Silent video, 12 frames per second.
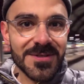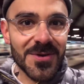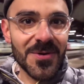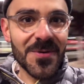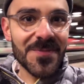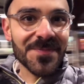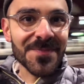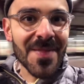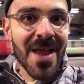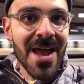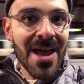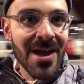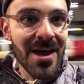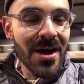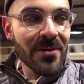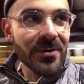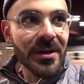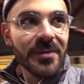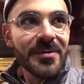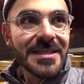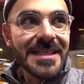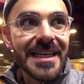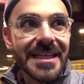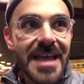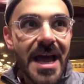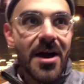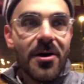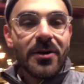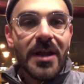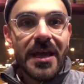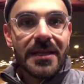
So we're going to be sitting down